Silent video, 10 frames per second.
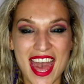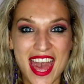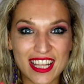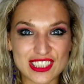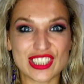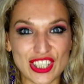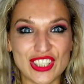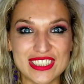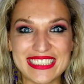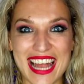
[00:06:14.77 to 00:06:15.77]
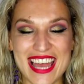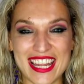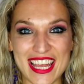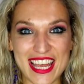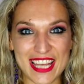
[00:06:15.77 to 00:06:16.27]
and turn that
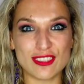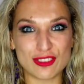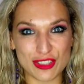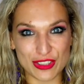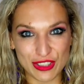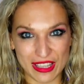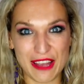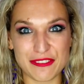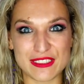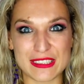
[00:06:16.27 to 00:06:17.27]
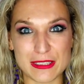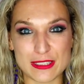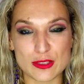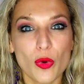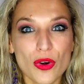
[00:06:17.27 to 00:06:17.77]
into your life's
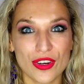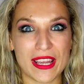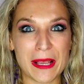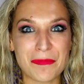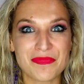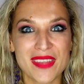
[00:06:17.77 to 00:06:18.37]
story